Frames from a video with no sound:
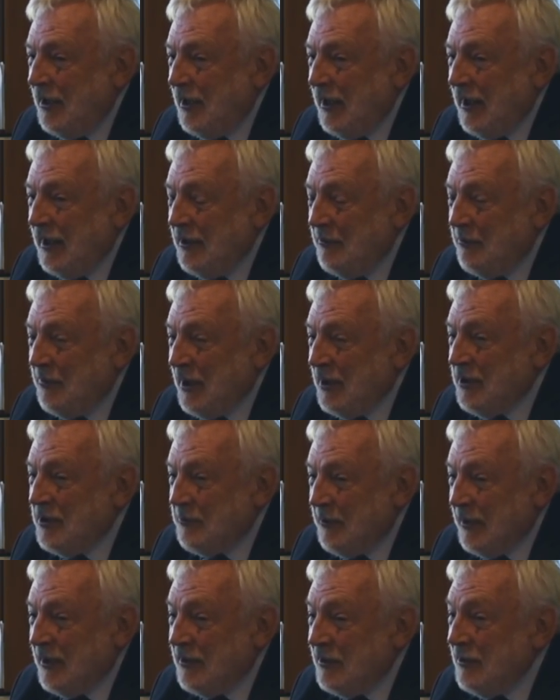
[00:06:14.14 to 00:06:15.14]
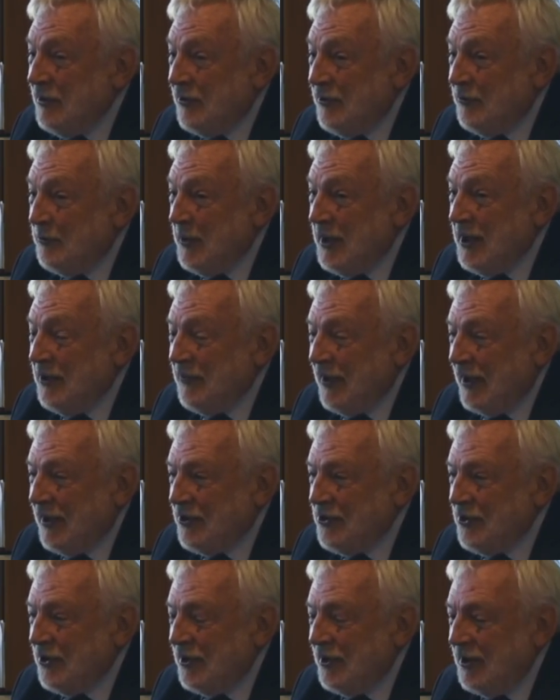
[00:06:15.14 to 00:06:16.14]
in a place where there's a lot of wave
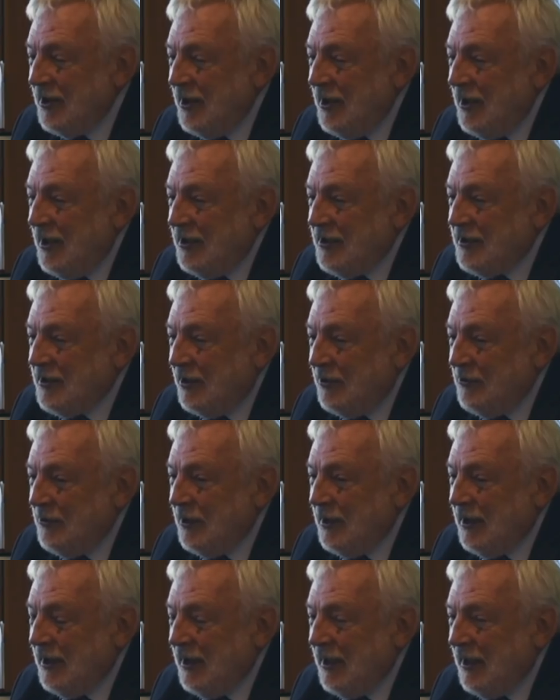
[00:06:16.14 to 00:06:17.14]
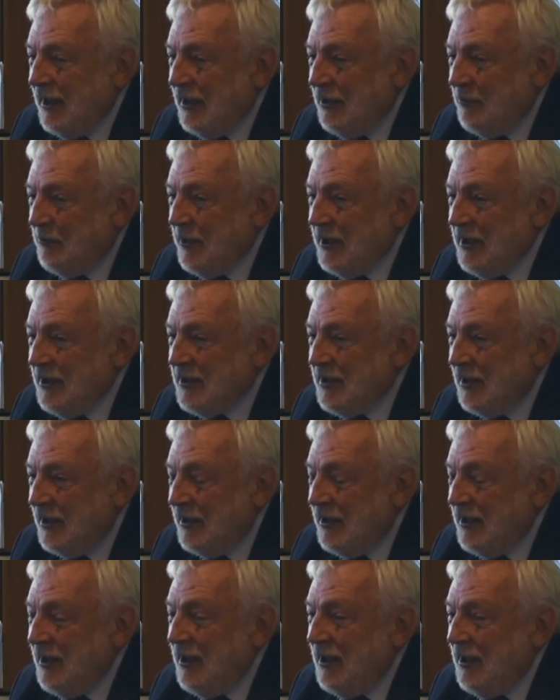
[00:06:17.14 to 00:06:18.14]
action. So in the
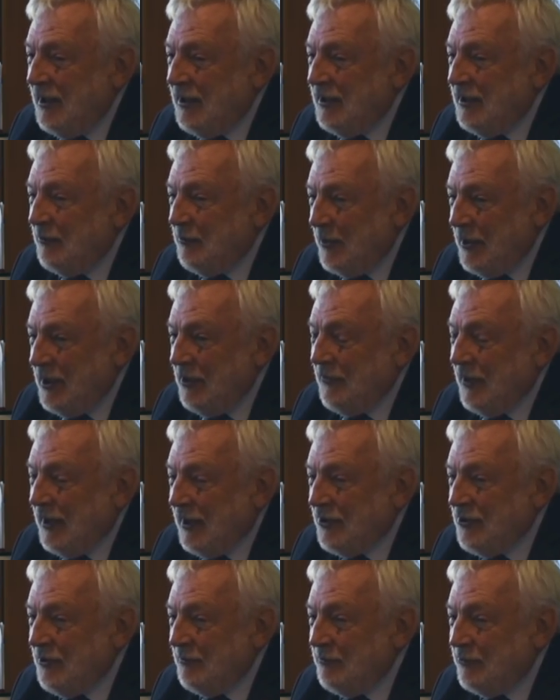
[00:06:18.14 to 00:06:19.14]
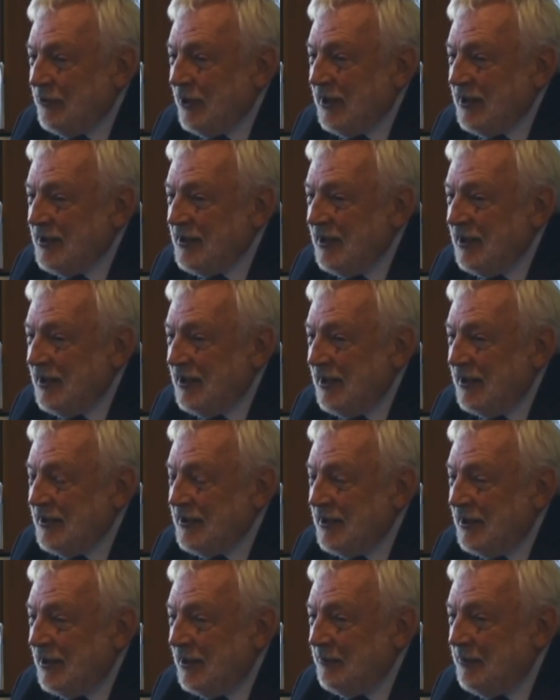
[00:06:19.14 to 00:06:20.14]
winter, the wave action breaks the
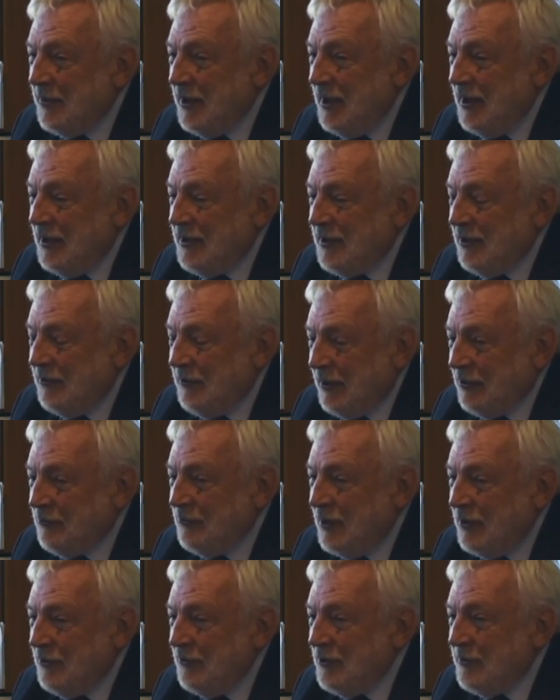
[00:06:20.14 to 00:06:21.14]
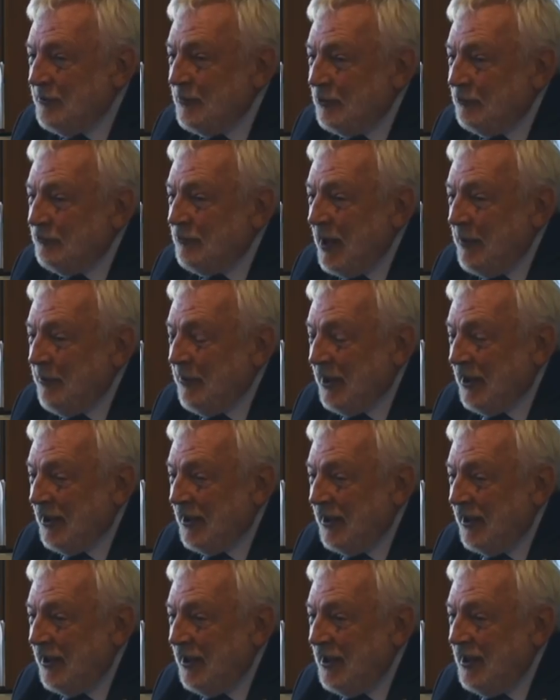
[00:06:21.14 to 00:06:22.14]
ice up, so it grows more
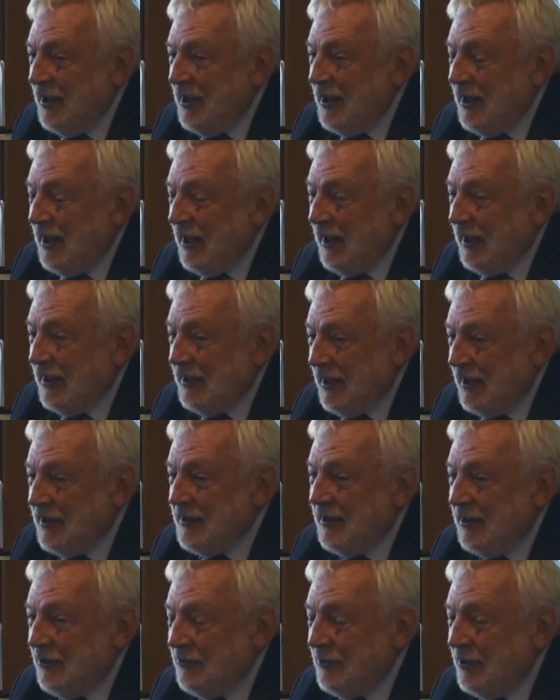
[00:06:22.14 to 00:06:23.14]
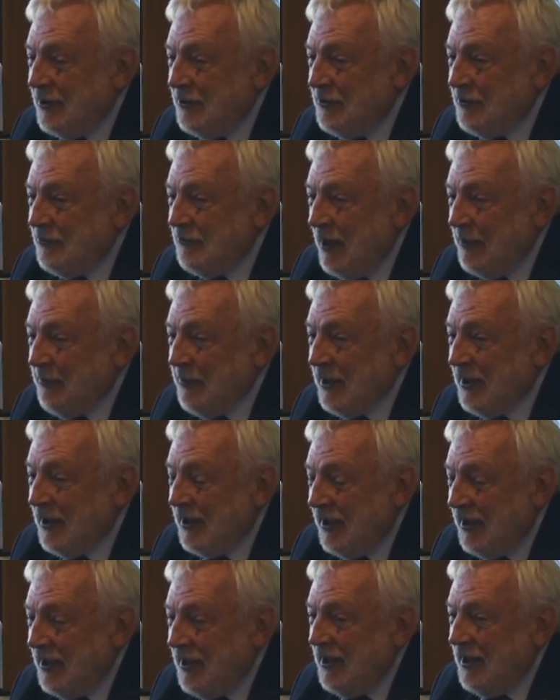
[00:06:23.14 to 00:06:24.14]
rapidly, and as it grows
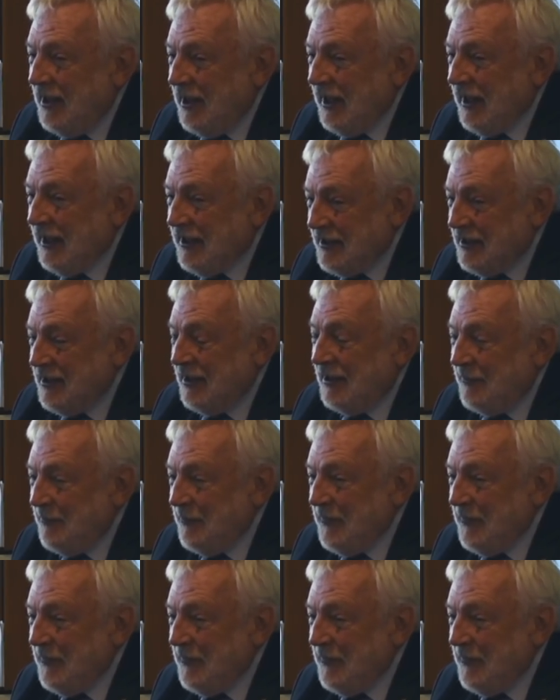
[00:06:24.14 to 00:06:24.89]
rapidly, it